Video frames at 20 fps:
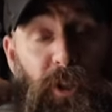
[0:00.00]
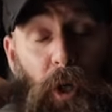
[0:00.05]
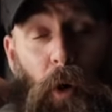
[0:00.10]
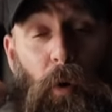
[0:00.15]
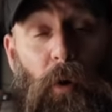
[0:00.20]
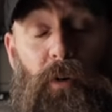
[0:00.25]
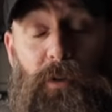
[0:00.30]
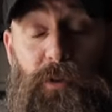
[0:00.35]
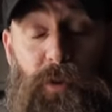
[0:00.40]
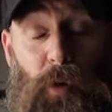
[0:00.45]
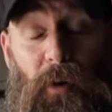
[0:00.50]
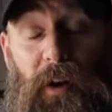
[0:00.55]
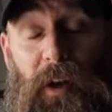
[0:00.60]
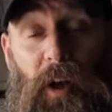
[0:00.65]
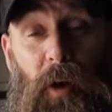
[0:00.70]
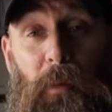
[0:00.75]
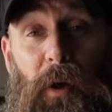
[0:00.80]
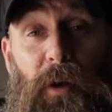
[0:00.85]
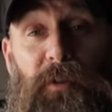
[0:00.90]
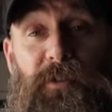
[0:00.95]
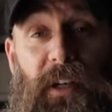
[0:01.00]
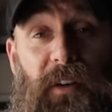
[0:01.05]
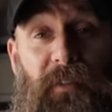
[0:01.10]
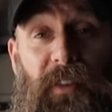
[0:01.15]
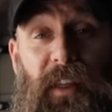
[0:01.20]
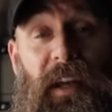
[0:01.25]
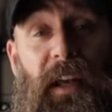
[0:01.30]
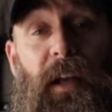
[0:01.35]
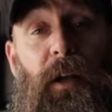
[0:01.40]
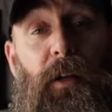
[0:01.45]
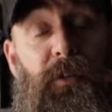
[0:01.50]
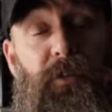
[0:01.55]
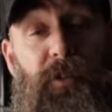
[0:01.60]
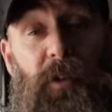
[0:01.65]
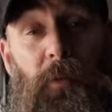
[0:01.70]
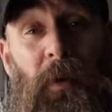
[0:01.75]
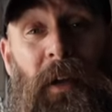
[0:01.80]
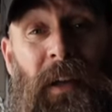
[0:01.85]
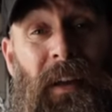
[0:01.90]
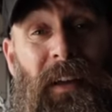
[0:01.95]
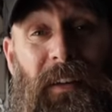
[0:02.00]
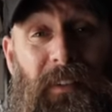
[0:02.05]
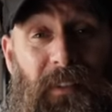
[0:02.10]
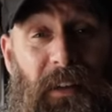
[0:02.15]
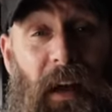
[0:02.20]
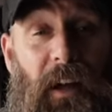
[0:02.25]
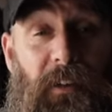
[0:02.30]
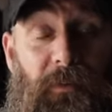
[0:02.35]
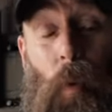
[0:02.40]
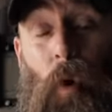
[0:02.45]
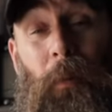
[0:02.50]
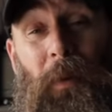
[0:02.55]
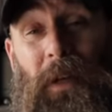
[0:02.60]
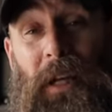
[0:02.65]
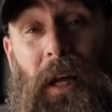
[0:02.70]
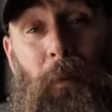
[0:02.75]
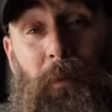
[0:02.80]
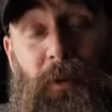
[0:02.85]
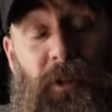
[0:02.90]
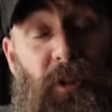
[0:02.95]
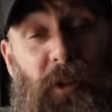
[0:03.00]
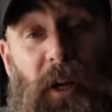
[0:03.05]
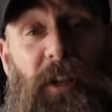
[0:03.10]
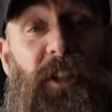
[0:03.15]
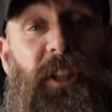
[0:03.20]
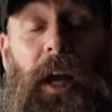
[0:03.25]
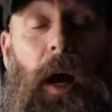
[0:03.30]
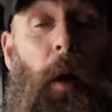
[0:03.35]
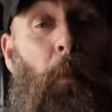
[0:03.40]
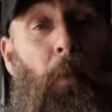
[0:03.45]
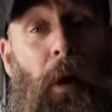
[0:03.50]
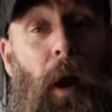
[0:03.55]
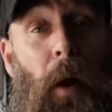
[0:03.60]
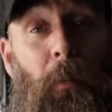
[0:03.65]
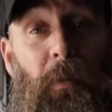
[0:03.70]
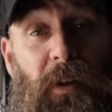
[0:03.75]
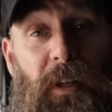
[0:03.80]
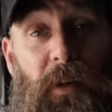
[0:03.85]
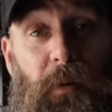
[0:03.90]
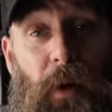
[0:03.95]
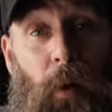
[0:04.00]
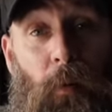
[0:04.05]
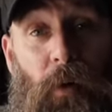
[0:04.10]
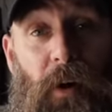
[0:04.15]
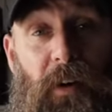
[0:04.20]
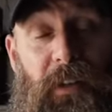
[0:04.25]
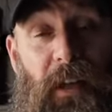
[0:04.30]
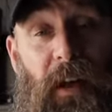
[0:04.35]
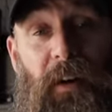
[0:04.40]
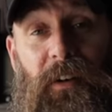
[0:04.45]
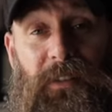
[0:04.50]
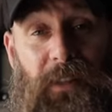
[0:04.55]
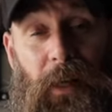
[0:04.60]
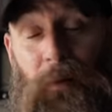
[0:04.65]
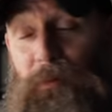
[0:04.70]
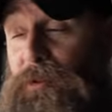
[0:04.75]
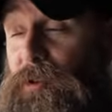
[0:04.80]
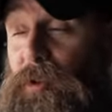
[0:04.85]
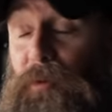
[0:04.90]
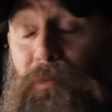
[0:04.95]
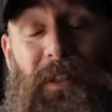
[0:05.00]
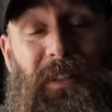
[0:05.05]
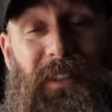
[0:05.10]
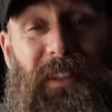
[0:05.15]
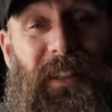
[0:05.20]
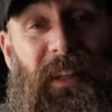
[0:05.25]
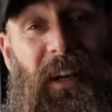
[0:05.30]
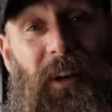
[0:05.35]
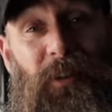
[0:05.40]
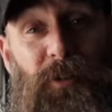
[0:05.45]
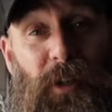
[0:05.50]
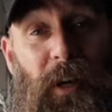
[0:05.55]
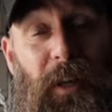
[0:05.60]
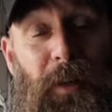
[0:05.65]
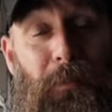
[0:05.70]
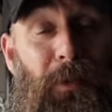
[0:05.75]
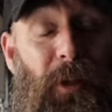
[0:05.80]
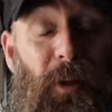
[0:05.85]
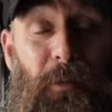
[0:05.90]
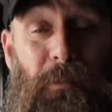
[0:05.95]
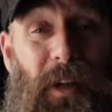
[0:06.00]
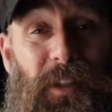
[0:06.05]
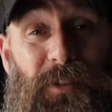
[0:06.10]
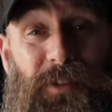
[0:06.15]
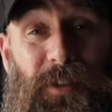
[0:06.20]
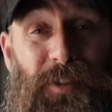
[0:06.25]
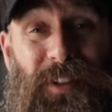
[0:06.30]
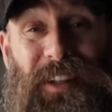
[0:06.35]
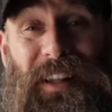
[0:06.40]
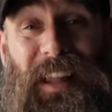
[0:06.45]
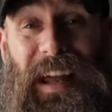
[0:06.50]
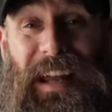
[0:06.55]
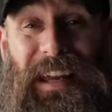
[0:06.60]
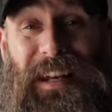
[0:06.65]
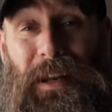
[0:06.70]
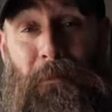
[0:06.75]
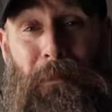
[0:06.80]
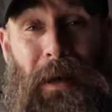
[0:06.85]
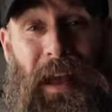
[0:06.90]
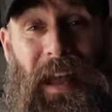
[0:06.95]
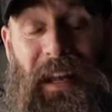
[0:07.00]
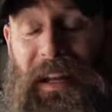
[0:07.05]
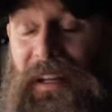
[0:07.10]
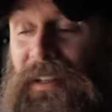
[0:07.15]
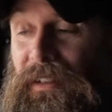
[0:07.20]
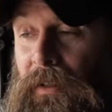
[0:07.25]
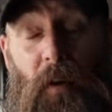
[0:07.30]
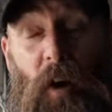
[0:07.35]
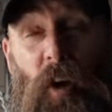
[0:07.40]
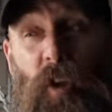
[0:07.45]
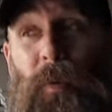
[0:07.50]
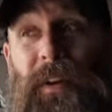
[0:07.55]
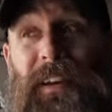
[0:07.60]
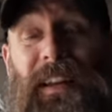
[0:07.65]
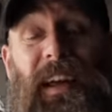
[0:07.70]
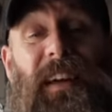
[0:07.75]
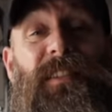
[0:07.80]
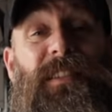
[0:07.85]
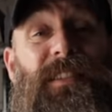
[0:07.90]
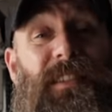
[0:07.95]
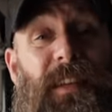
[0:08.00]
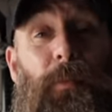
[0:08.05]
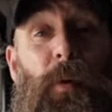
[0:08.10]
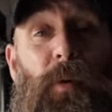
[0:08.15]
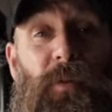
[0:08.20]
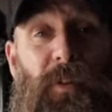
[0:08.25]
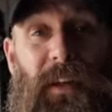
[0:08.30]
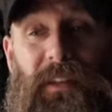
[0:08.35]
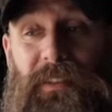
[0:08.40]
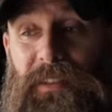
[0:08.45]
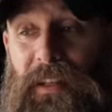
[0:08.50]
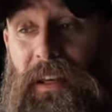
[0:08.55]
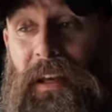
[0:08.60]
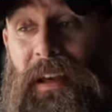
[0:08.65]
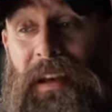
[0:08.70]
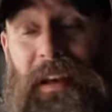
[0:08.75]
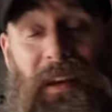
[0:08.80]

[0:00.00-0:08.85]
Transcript: sore elbows, and everything else from not warming up and stretching out properly when I worked out because I was too busy in there trying to build muscles, clanging and banging, all the way down to simple things like